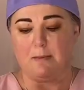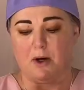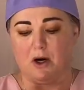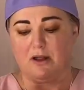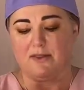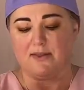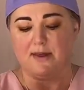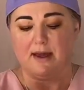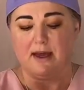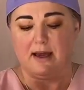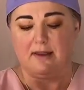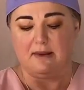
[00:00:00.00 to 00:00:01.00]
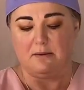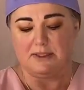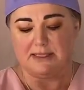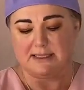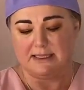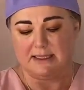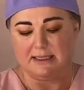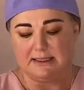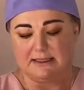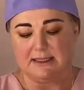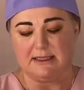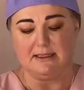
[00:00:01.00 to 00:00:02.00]
bath. And then we seal
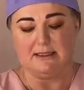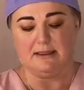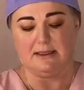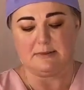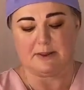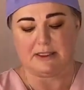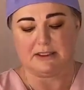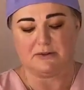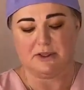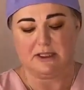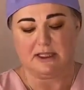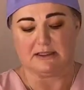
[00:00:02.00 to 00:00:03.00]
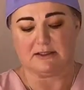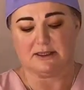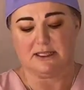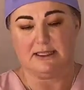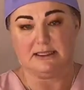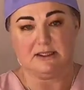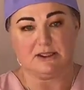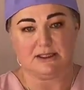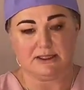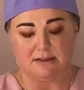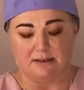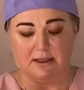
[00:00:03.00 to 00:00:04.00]
it. And these packets are really nice because they're easy to
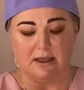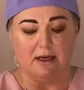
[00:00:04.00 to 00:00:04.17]
seal.